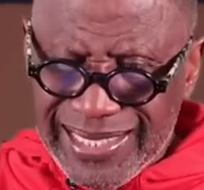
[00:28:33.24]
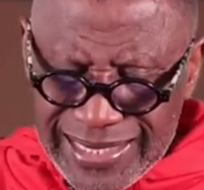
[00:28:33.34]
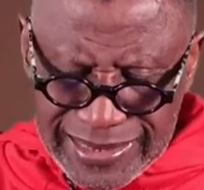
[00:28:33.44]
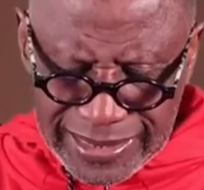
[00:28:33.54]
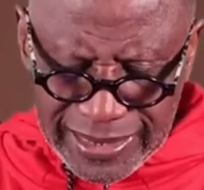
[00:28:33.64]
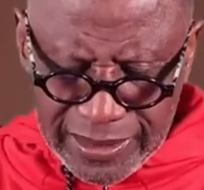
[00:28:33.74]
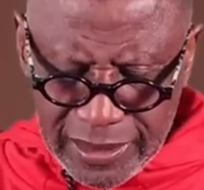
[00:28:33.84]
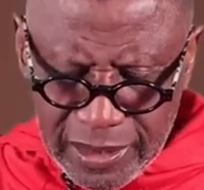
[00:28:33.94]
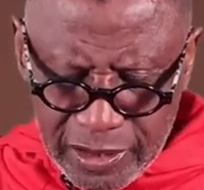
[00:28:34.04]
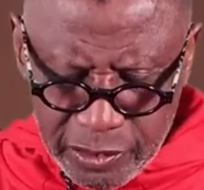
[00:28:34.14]
is
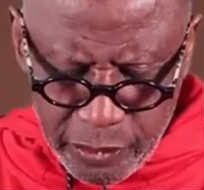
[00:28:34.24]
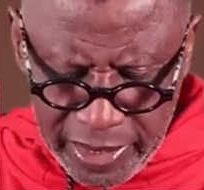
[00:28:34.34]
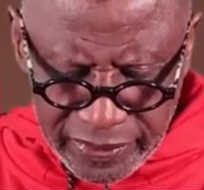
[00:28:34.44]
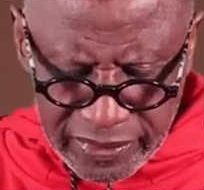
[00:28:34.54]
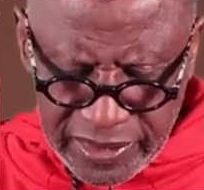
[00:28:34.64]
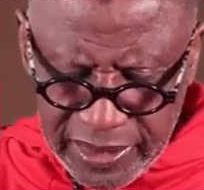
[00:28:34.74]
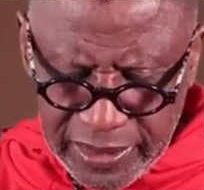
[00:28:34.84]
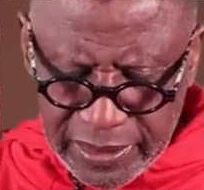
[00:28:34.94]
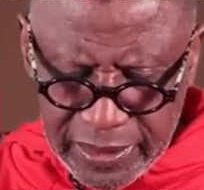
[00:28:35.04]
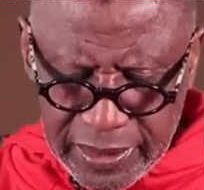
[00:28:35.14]
it a great
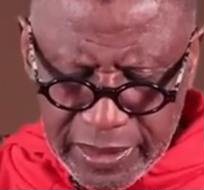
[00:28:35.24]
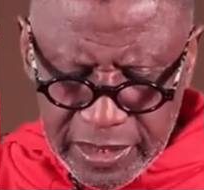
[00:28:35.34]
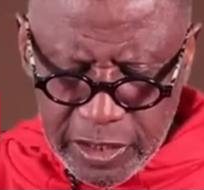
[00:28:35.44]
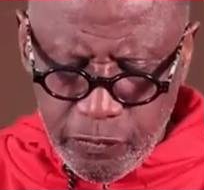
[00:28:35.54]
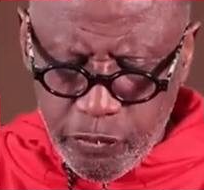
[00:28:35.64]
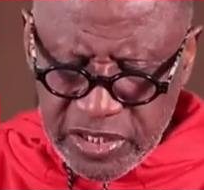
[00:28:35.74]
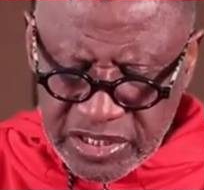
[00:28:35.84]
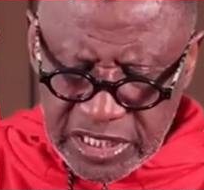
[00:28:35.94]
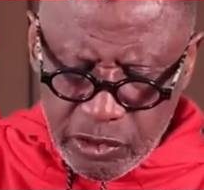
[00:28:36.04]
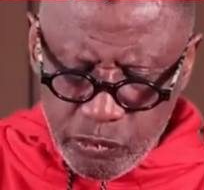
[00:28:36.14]
thing if we
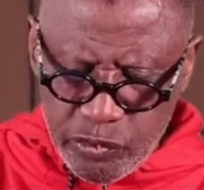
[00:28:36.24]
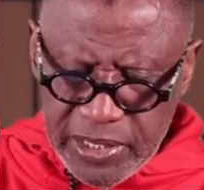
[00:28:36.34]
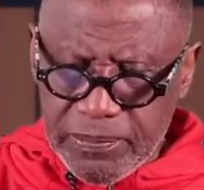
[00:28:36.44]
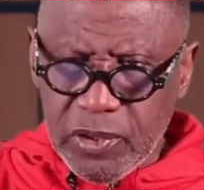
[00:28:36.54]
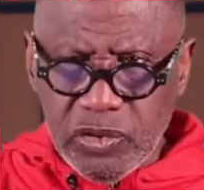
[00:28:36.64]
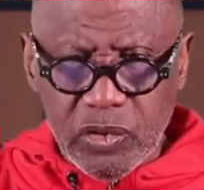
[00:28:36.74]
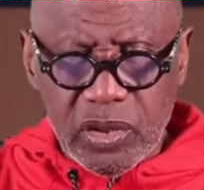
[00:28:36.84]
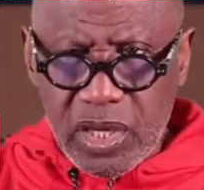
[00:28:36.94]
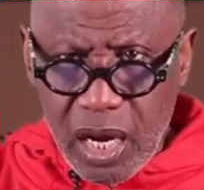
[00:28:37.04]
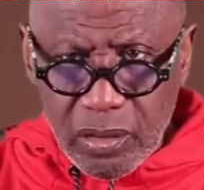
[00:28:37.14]
shall reap
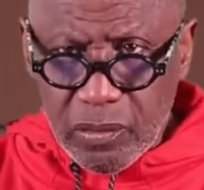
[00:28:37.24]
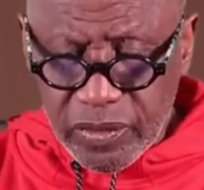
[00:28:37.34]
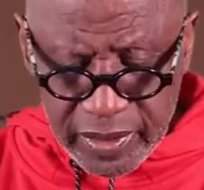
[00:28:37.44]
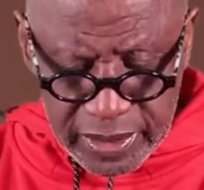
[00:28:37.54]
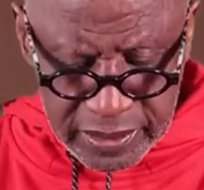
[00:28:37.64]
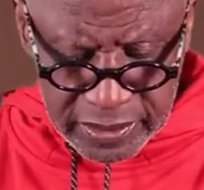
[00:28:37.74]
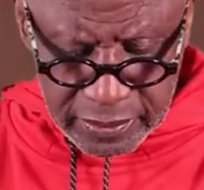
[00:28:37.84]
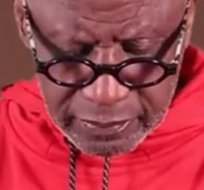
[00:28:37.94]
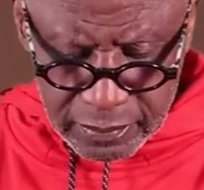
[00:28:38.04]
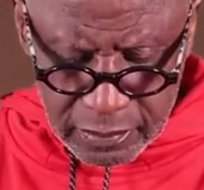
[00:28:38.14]
your carnal
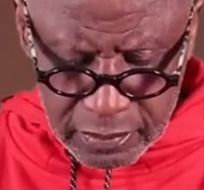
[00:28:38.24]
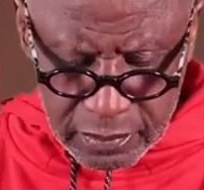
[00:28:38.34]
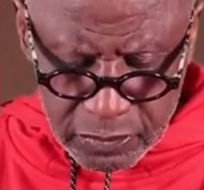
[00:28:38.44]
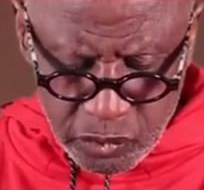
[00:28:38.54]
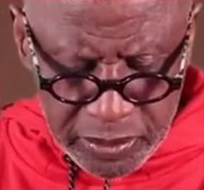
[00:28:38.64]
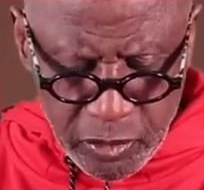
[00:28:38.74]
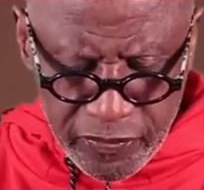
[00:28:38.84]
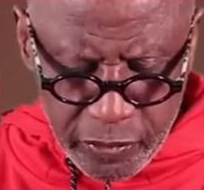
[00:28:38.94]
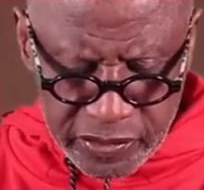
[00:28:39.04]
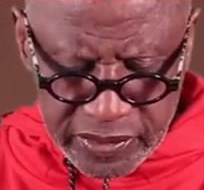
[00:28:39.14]
things? Three
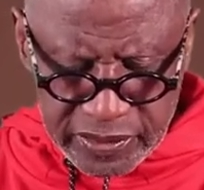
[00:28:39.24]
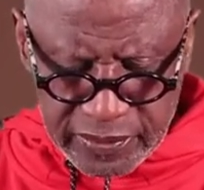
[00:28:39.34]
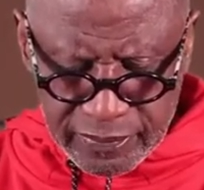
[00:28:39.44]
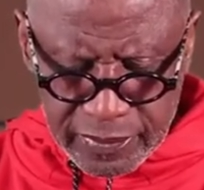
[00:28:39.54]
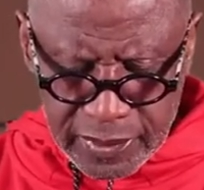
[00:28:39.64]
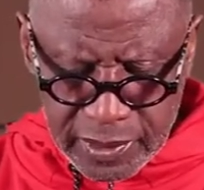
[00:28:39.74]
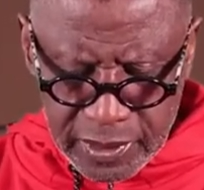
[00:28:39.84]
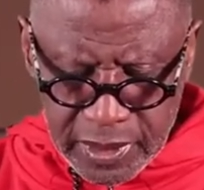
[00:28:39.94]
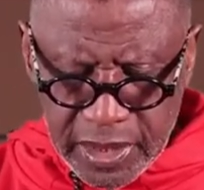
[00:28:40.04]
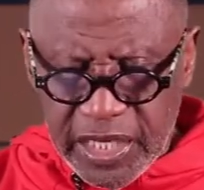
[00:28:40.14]
more verses.
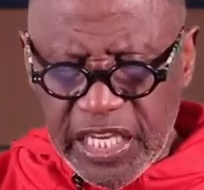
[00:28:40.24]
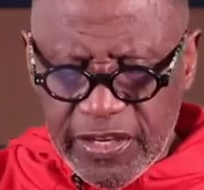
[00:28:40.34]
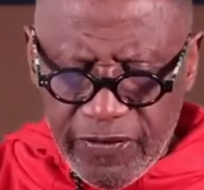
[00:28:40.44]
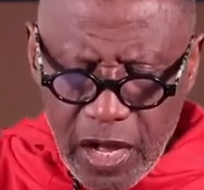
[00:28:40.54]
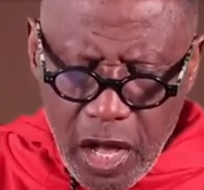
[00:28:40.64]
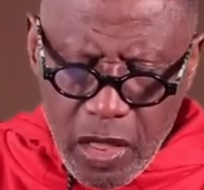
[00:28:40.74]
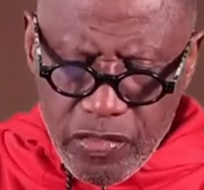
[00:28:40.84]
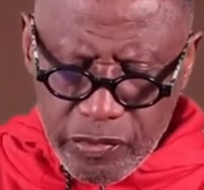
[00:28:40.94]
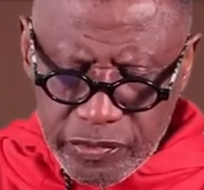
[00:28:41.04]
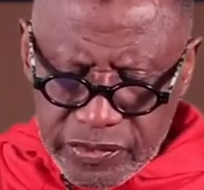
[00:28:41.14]
If
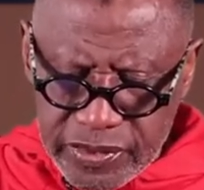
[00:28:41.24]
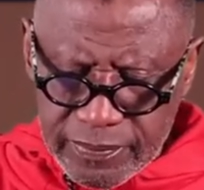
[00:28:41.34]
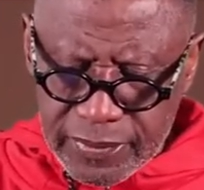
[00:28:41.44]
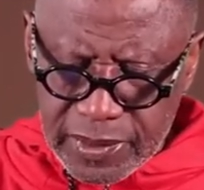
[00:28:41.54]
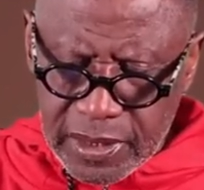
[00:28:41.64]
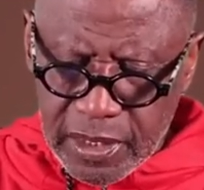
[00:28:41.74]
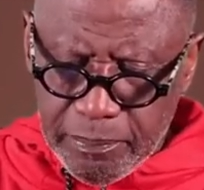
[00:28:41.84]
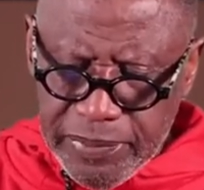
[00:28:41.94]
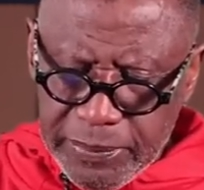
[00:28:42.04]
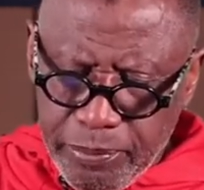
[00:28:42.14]
others
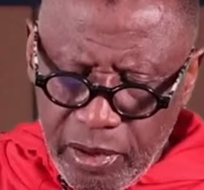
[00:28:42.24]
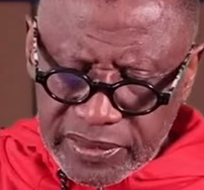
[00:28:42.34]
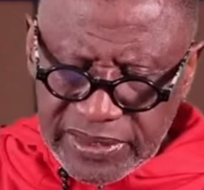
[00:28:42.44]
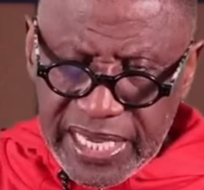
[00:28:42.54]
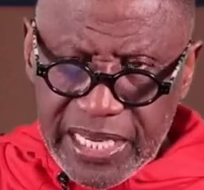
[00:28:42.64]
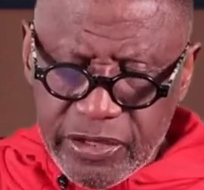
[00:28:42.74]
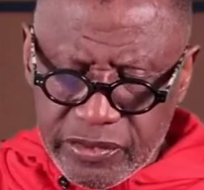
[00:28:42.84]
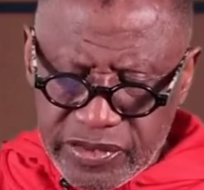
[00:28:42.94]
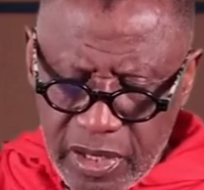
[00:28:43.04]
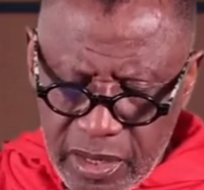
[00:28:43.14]
be
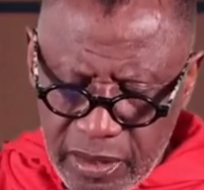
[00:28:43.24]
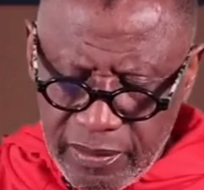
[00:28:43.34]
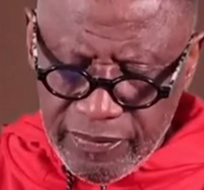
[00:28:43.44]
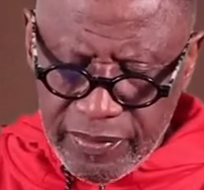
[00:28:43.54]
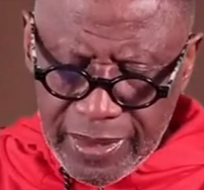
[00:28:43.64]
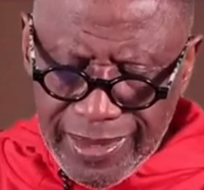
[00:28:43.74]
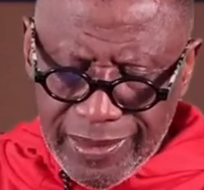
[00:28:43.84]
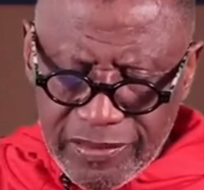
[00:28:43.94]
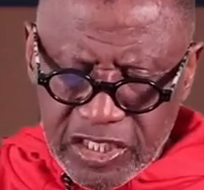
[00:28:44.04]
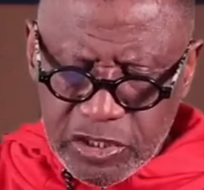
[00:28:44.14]
partakers of
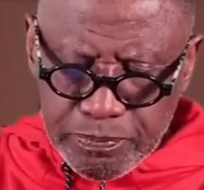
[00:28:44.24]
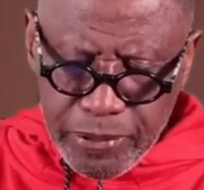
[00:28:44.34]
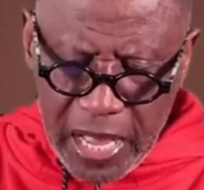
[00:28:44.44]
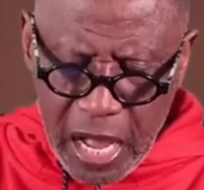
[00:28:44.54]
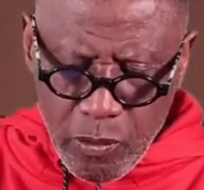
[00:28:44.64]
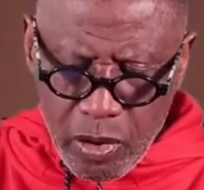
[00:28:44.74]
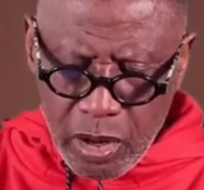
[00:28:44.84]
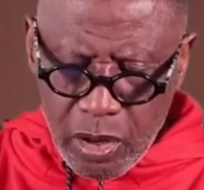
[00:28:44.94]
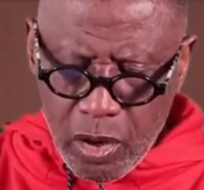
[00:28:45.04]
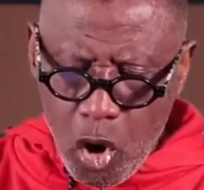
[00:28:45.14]
this
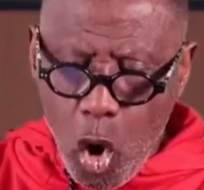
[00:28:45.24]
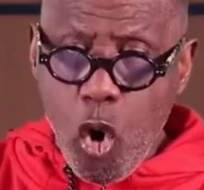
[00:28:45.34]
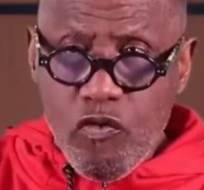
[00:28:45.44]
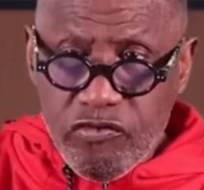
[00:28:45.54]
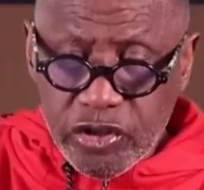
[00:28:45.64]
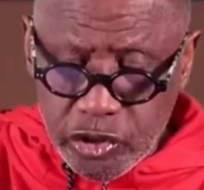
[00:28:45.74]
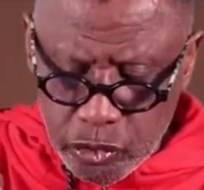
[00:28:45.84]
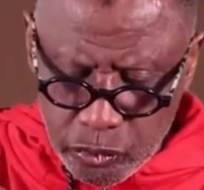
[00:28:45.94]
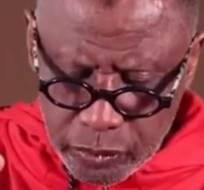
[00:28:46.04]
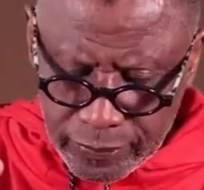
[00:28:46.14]
power over
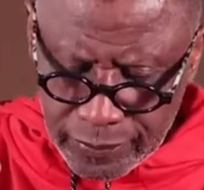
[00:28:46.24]
you,